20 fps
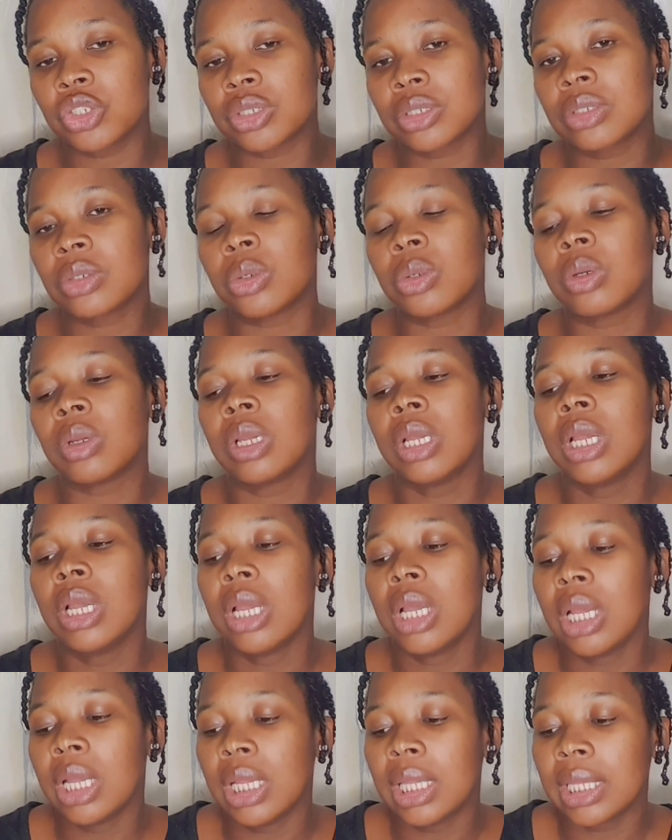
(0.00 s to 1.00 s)
so
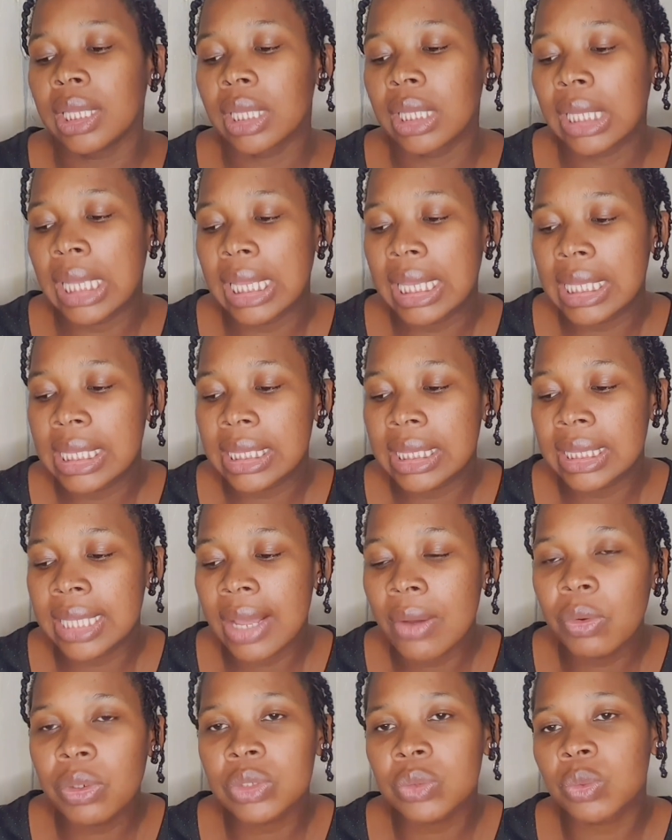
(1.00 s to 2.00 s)
that
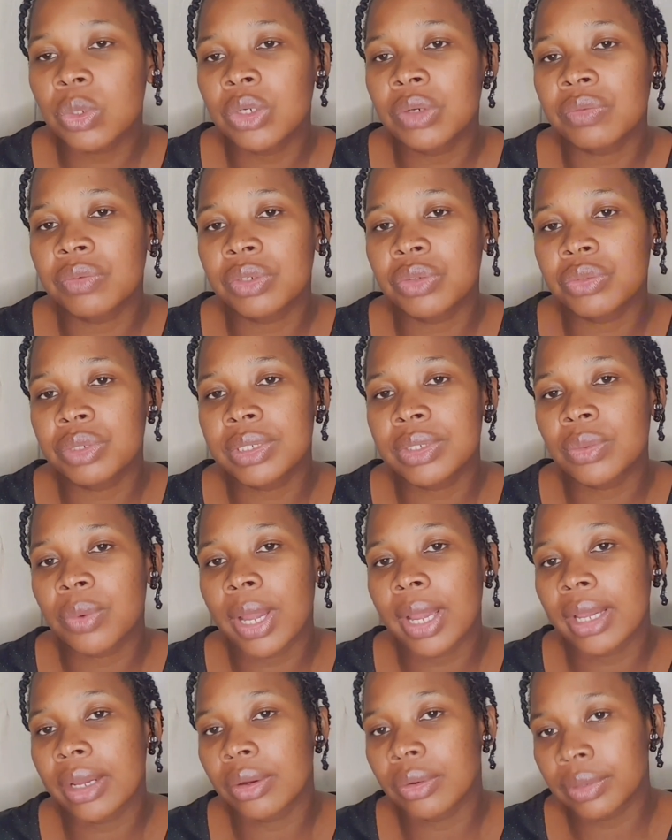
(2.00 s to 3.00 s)
was one of the reasons why
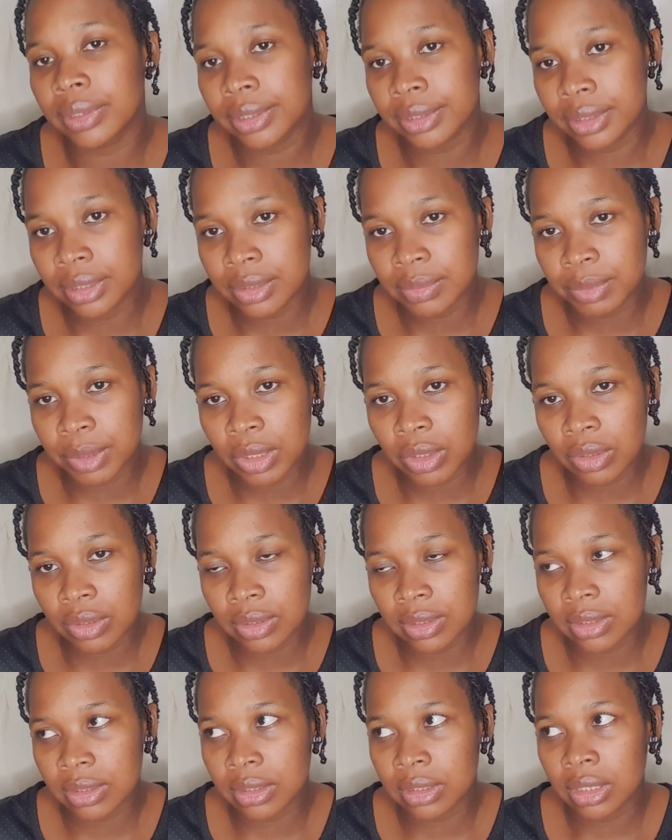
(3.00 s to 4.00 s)
i got it
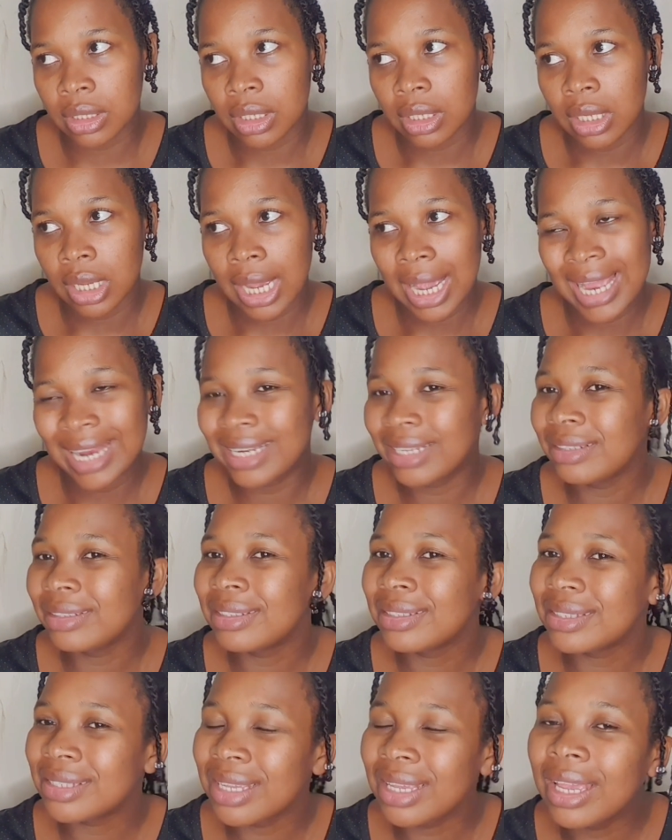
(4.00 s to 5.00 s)
because I didn't
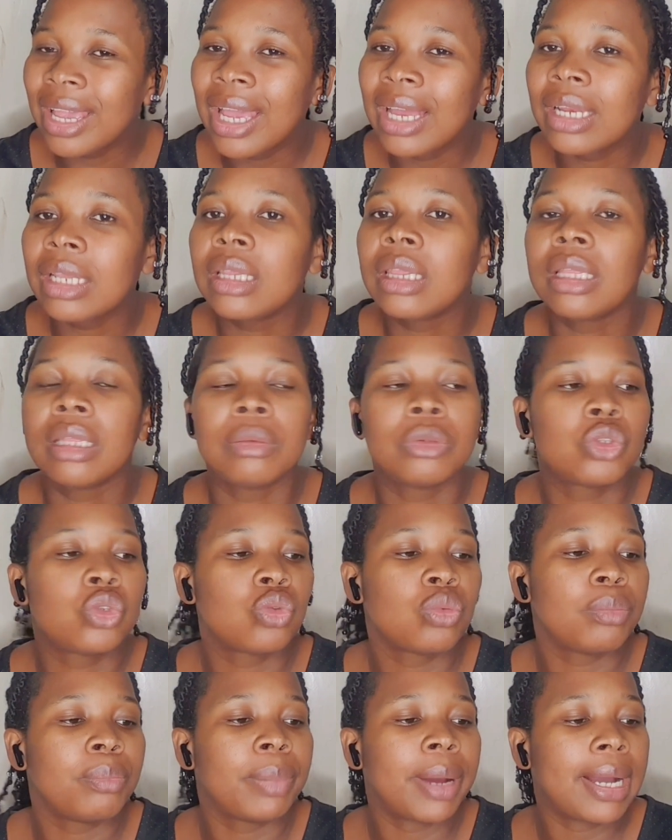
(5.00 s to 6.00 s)
see anything
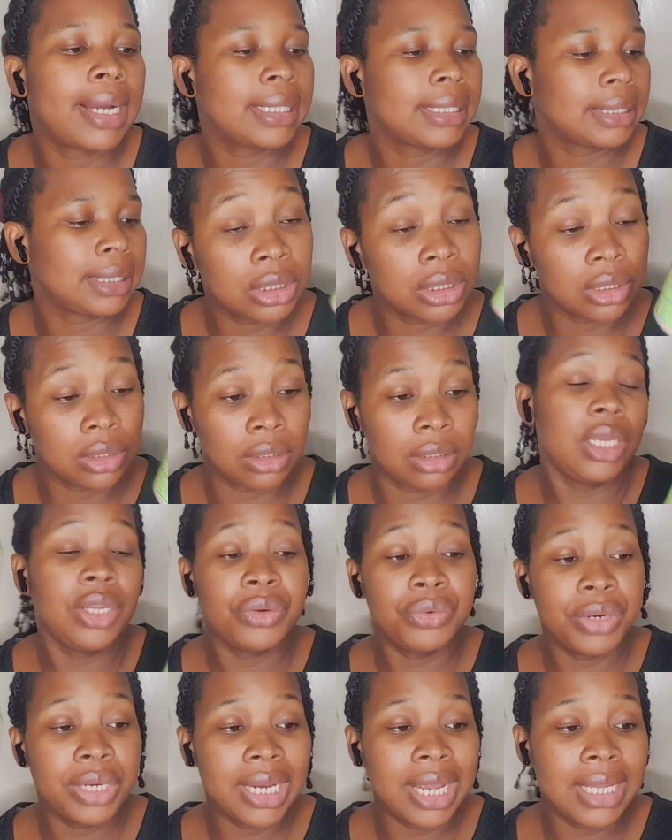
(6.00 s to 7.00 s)
too bad in the
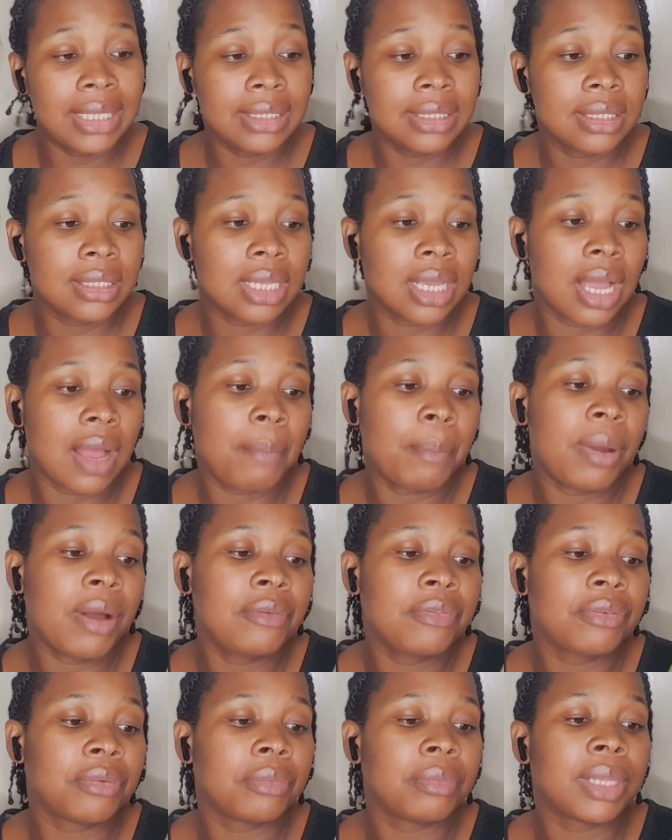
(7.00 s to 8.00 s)
ingredients apart
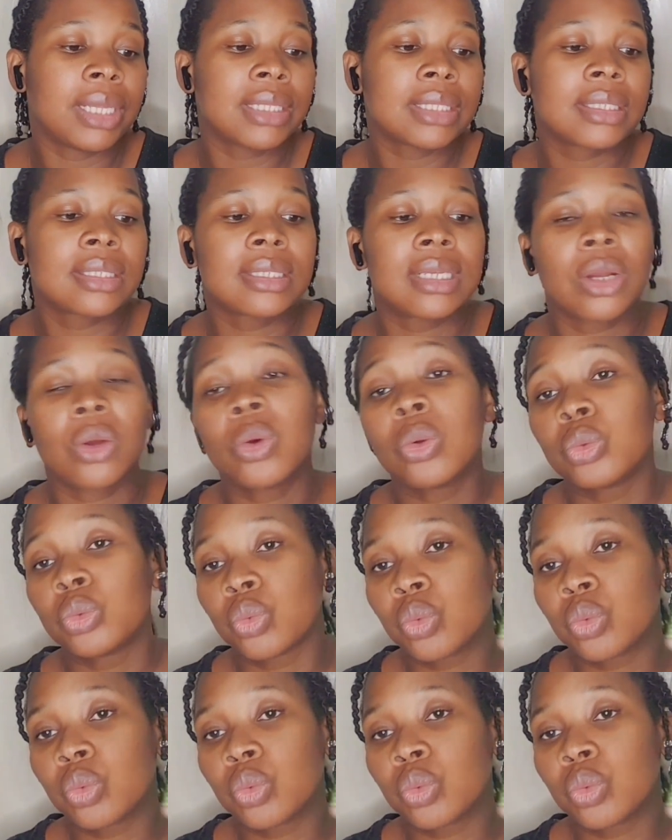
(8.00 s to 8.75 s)
from that second